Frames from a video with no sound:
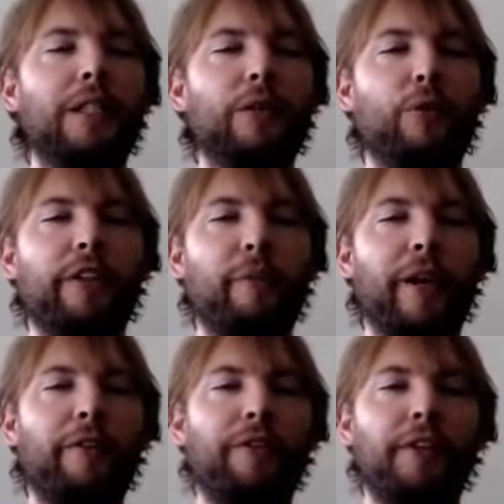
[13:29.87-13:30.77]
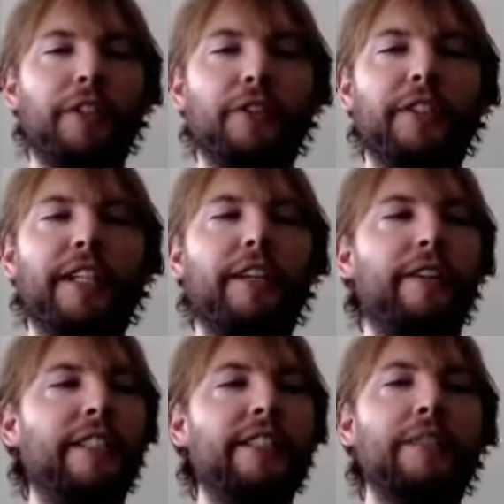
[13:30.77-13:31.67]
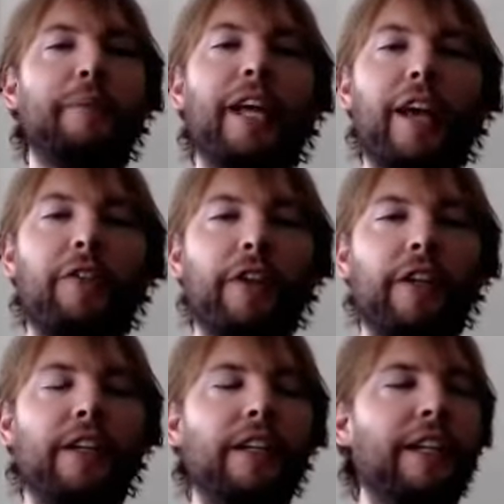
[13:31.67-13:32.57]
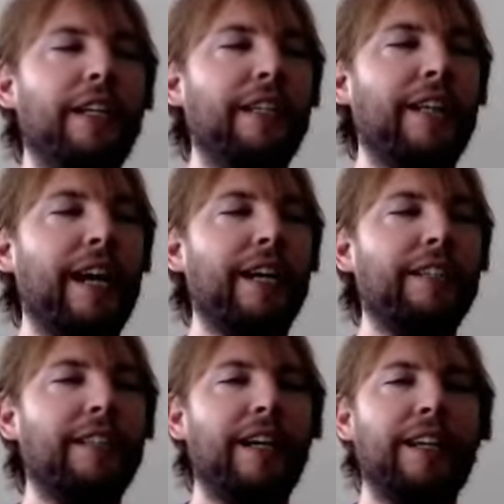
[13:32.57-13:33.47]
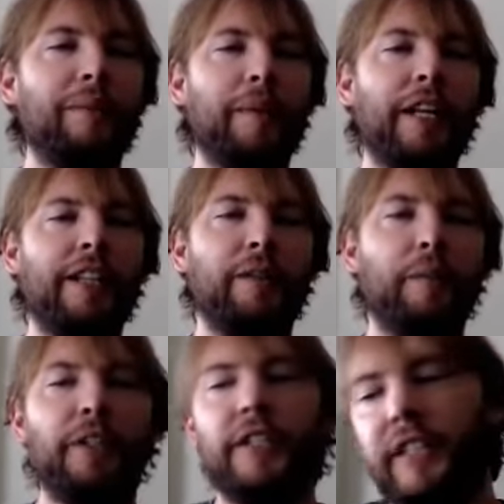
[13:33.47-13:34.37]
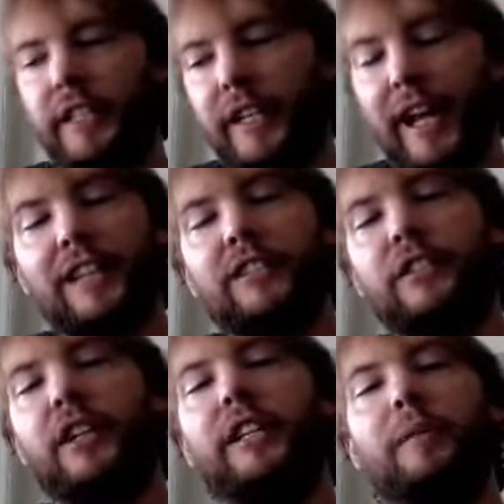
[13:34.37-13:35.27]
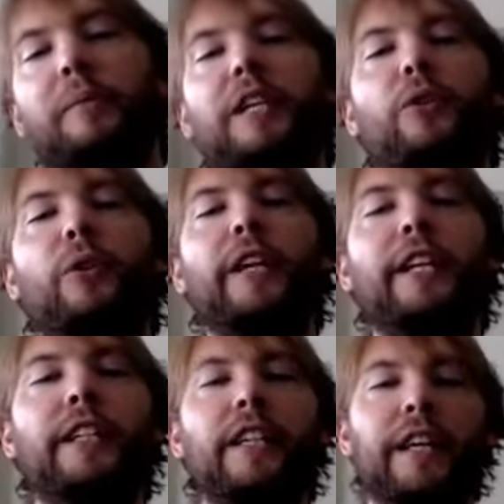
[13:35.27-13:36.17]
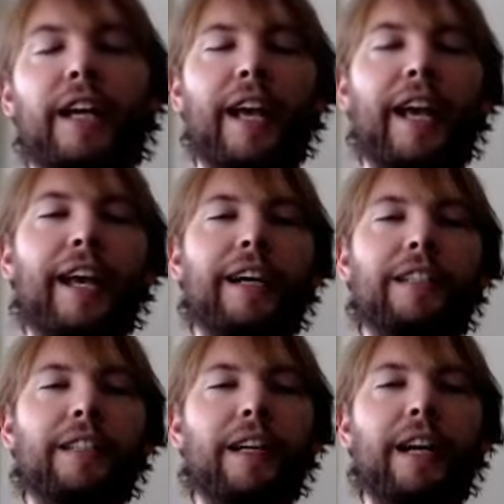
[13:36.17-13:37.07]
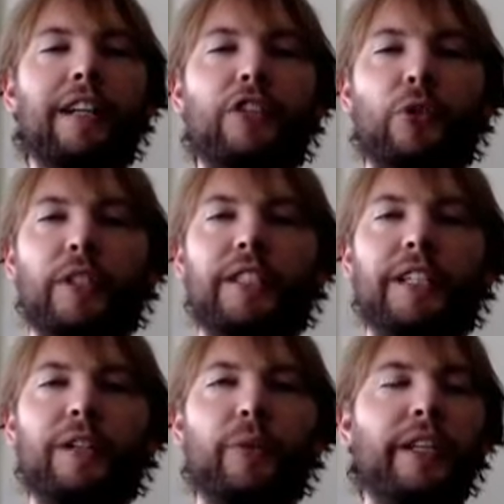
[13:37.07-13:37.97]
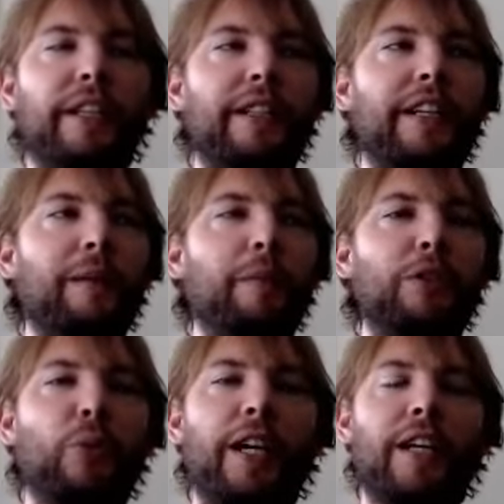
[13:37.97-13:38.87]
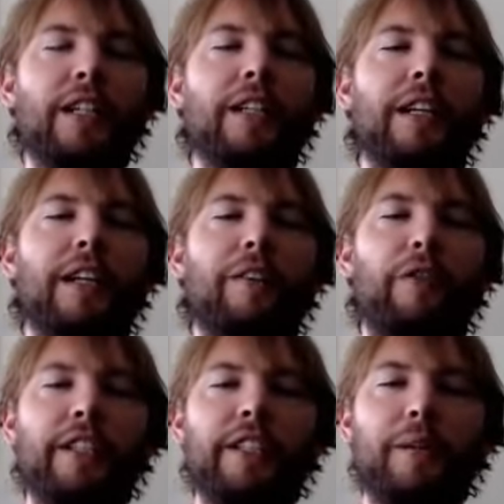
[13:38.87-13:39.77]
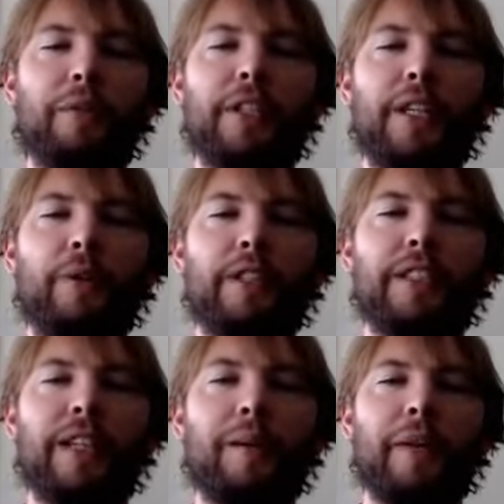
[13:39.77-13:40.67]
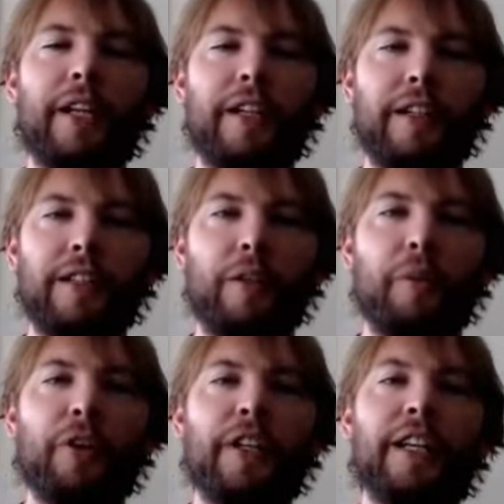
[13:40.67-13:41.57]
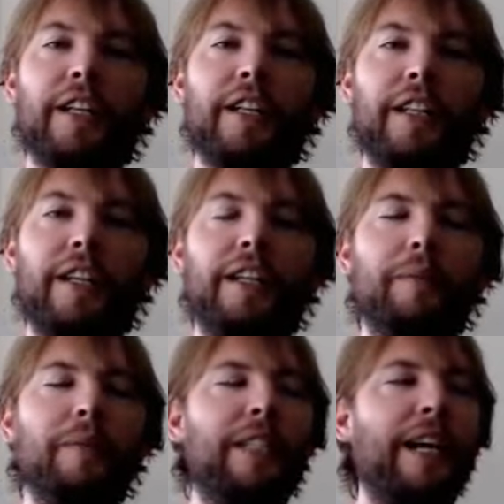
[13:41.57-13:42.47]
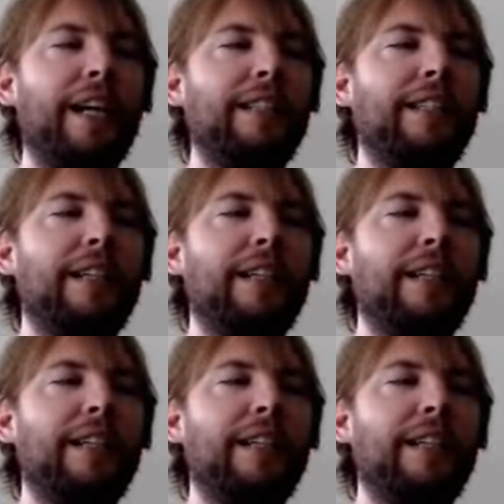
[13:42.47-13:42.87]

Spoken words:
what you might refer to as terroristic behavior that the mining community has done in Bitcoin, and sort of did with Ethereum as well. For example, there was a mining community in Ethereum that